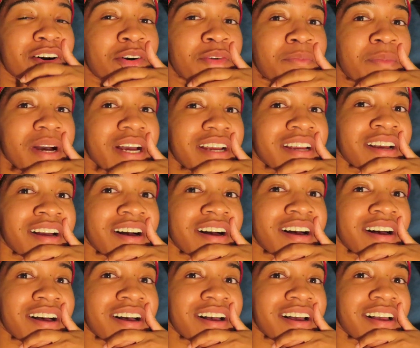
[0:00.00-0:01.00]
Oh my
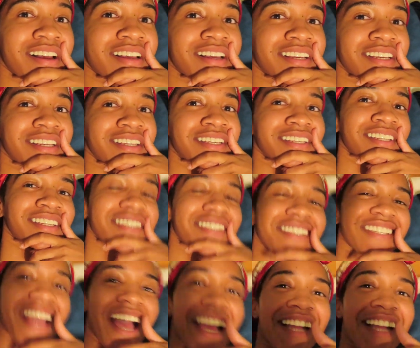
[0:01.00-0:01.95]
gosh.